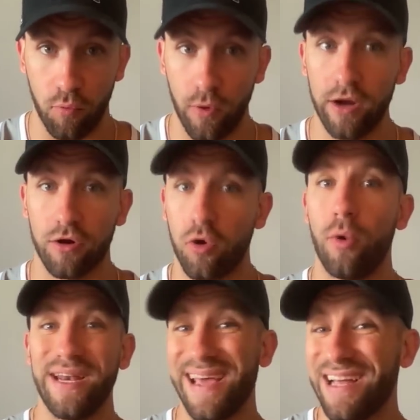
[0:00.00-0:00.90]
we're
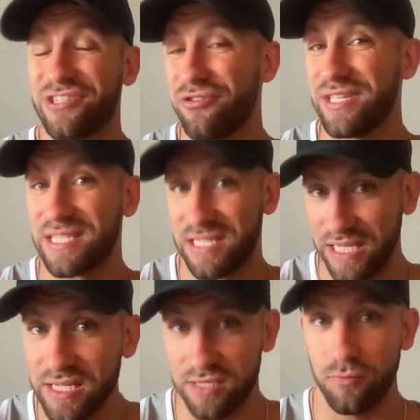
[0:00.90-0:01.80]
going to enter the
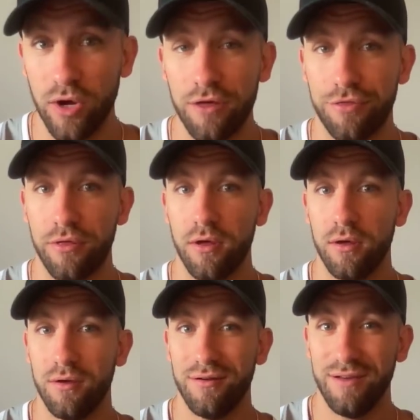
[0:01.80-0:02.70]
season with
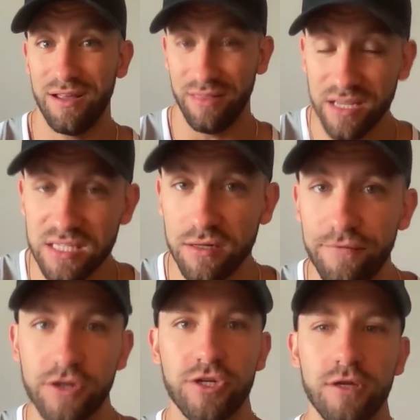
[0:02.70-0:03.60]
in this
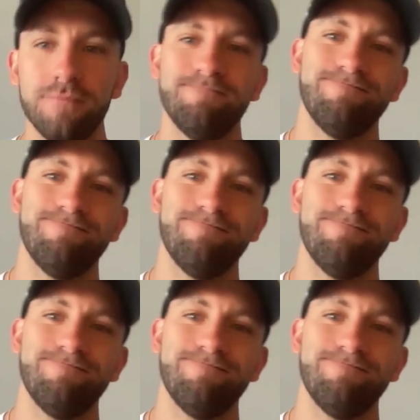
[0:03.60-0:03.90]
division,